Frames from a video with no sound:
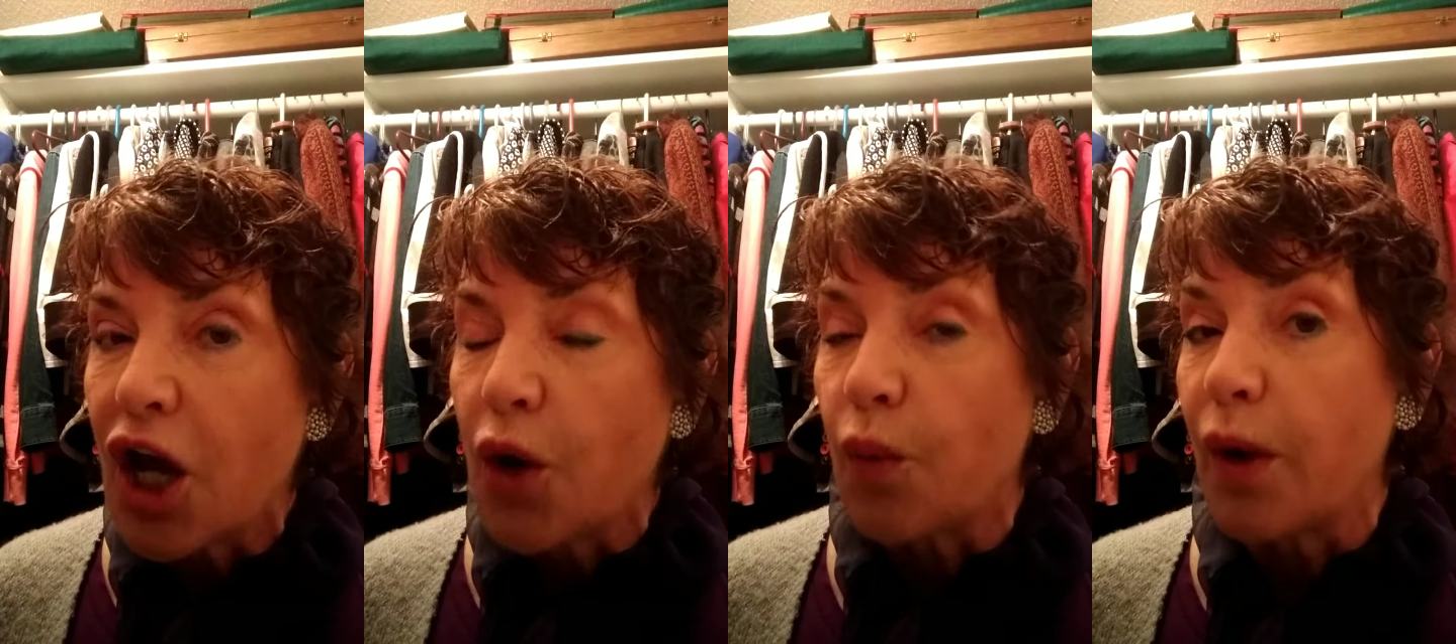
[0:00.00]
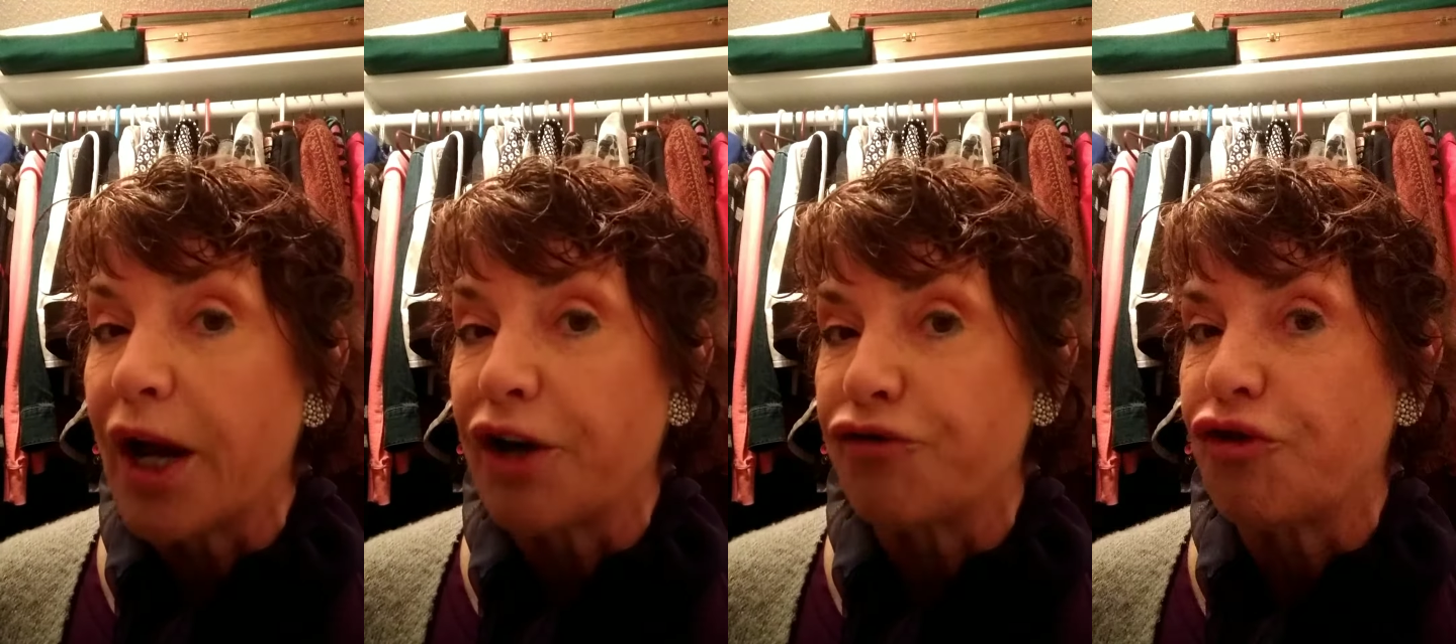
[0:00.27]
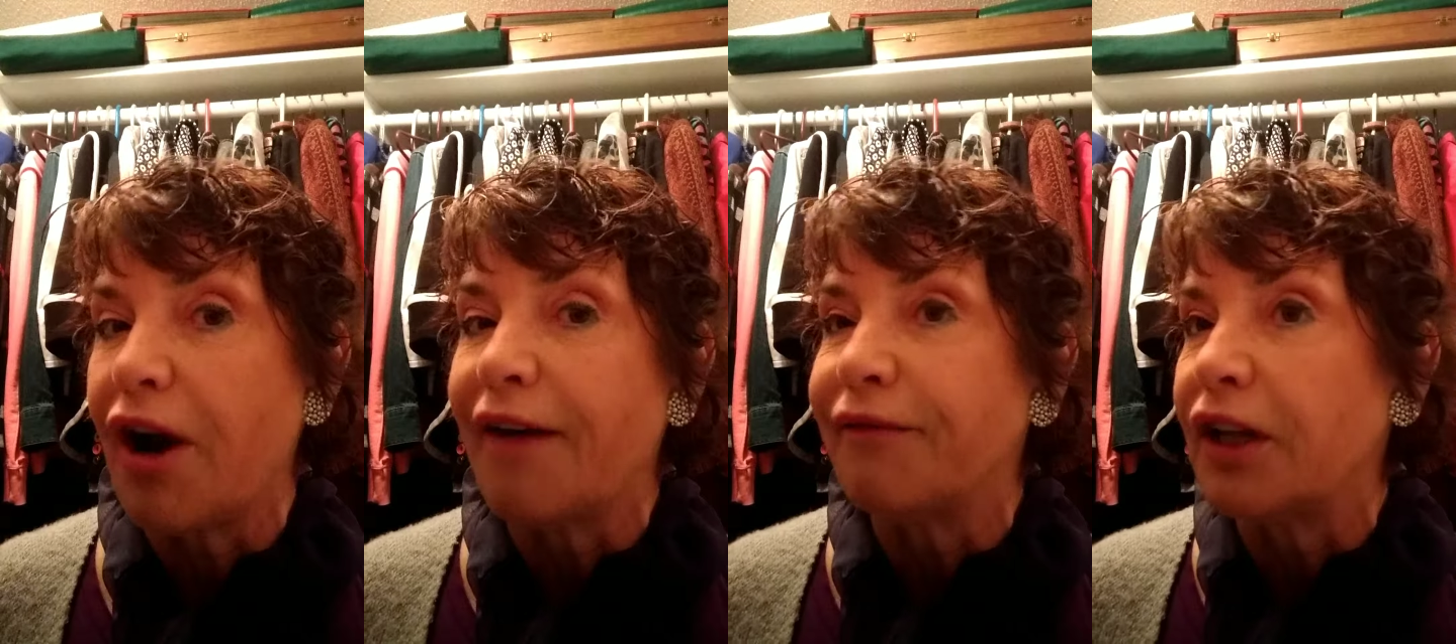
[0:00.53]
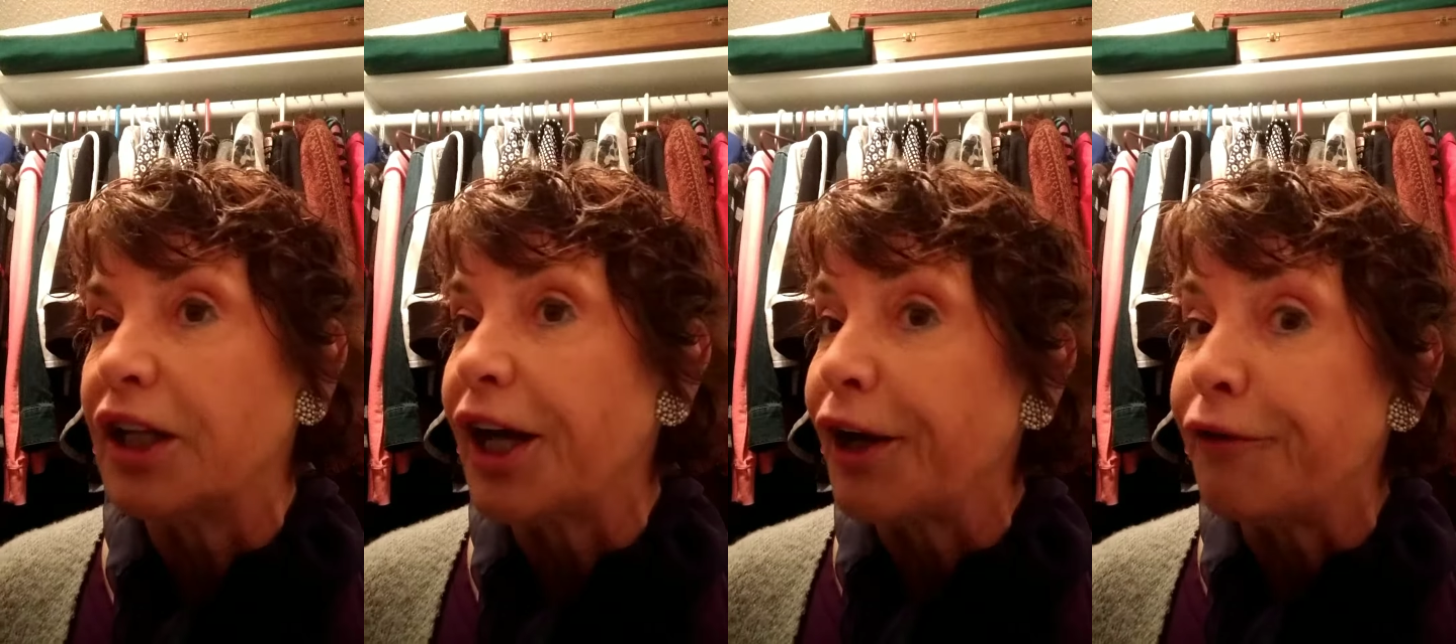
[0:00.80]
we are
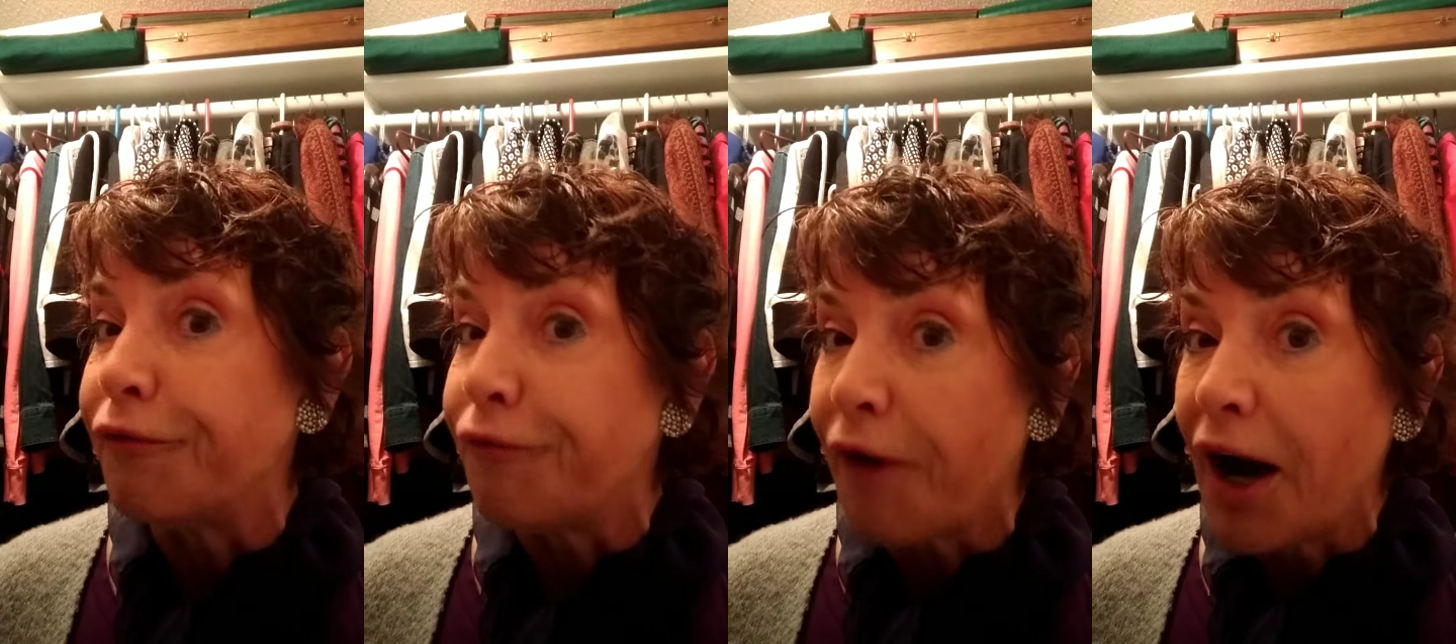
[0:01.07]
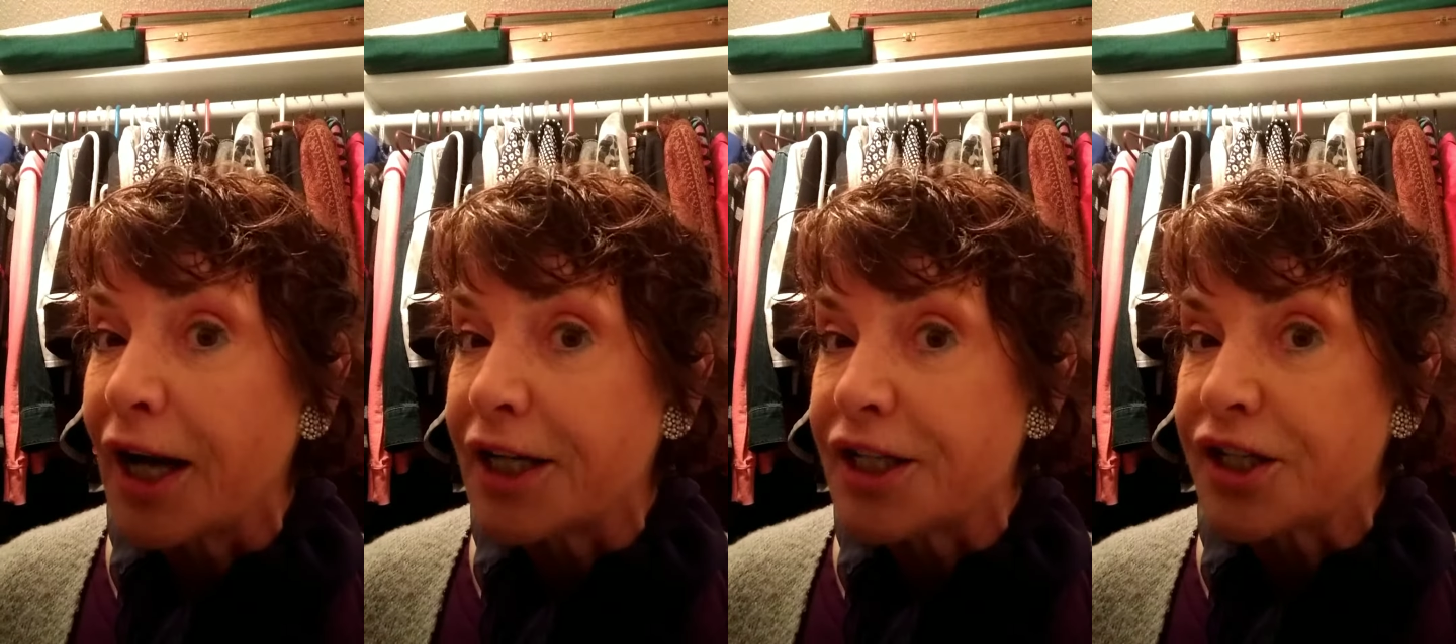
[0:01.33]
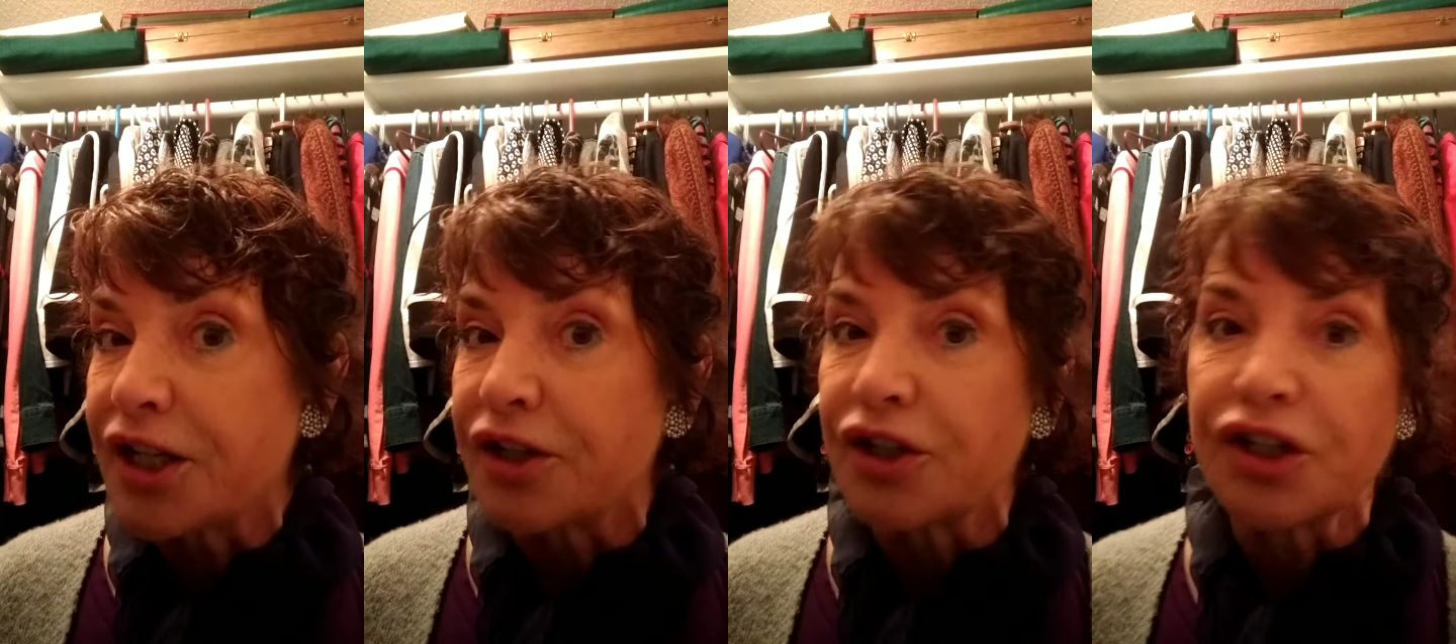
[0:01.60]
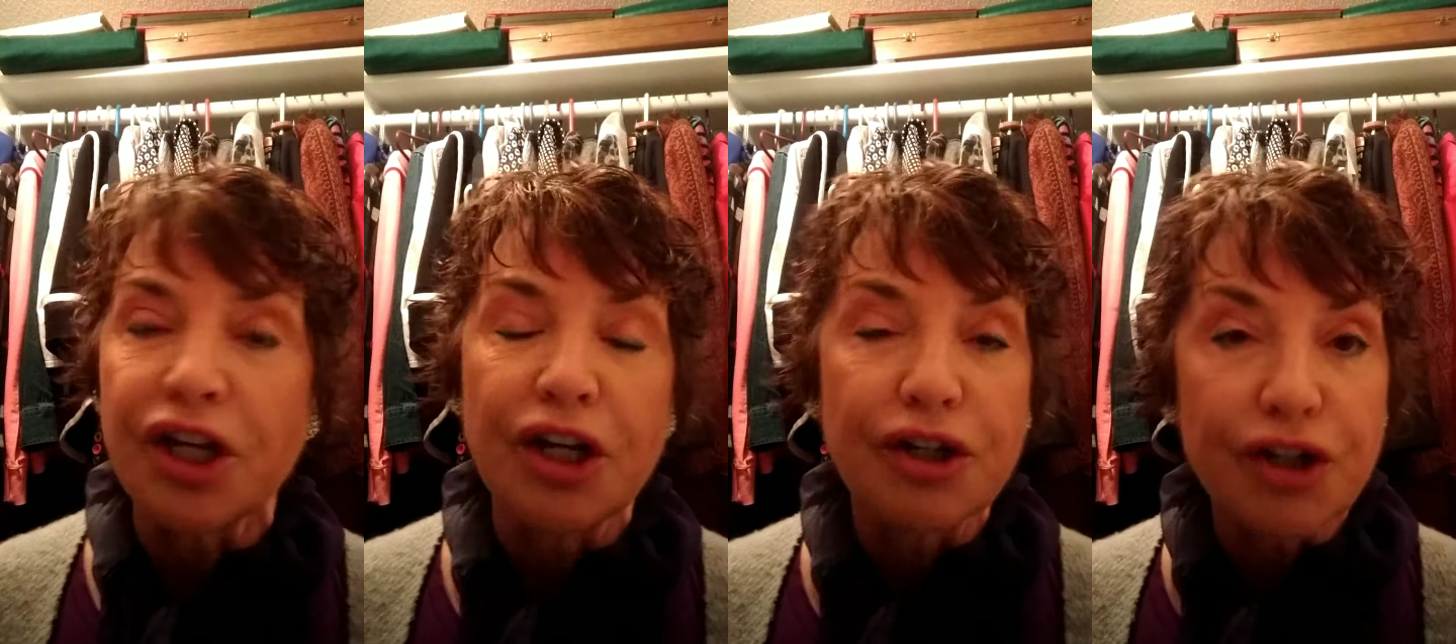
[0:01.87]
travel advisors,